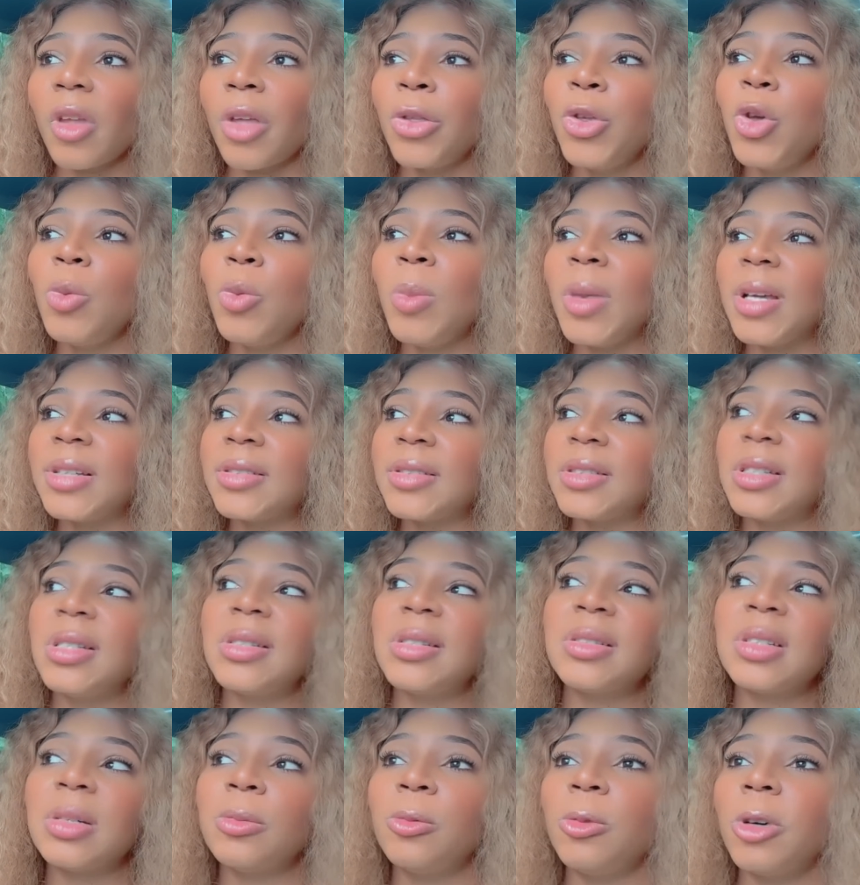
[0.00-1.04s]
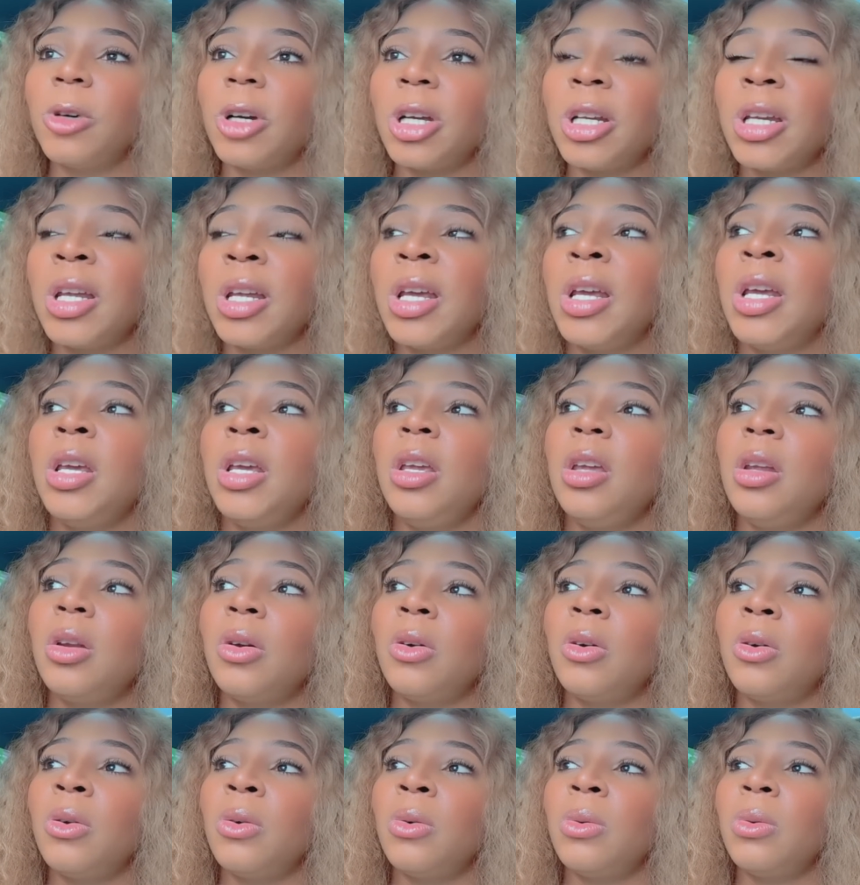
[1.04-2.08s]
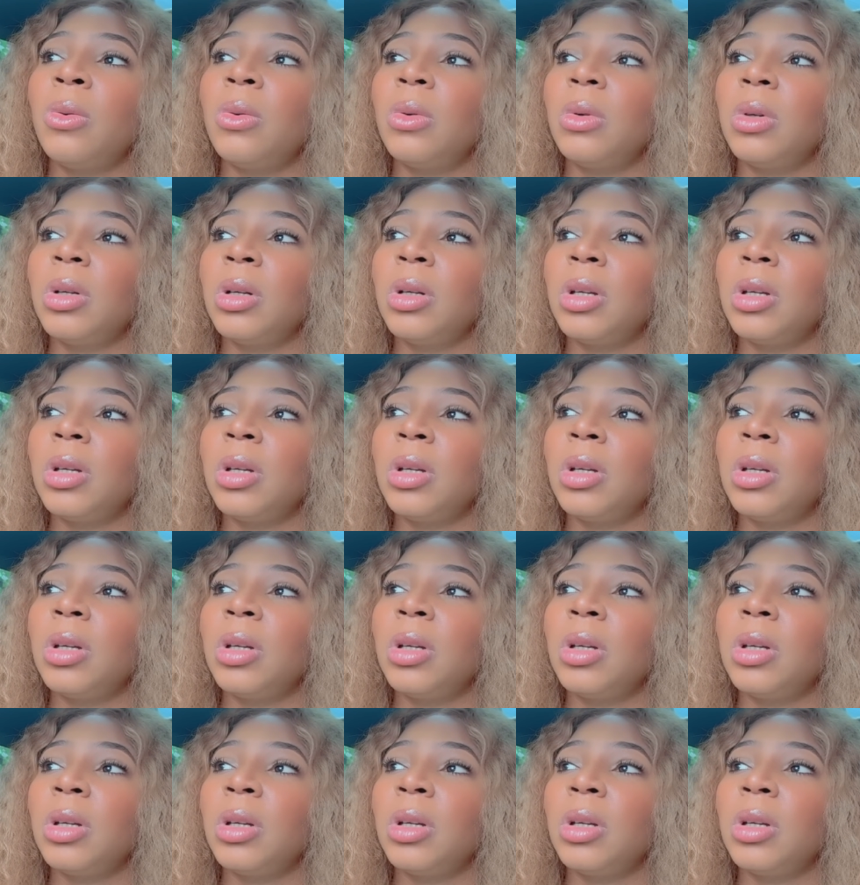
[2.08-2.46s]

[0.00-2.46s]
You may see someone, you know,